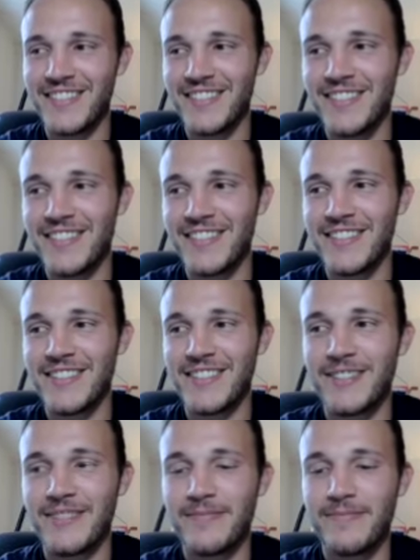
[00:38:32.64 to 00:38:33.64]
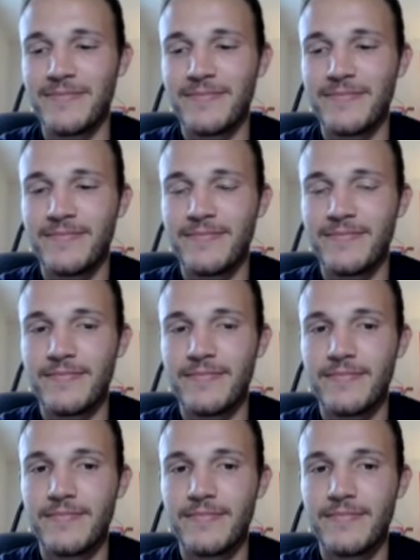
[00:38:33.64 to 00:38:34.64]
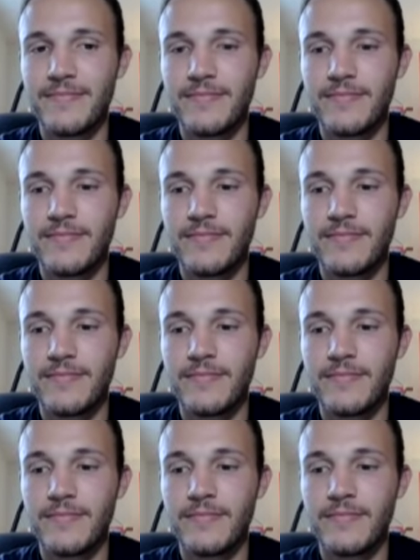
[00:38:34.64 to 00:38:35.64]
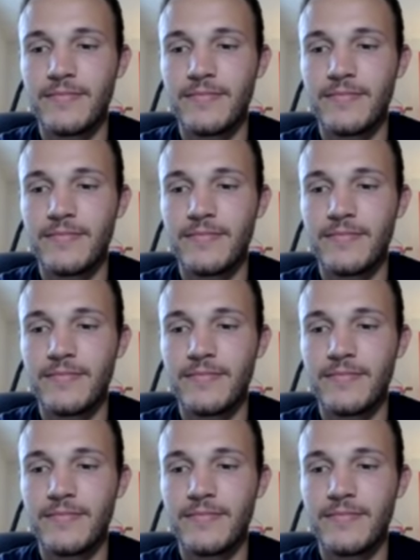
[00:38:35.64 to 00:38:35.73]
The person shown says nothing.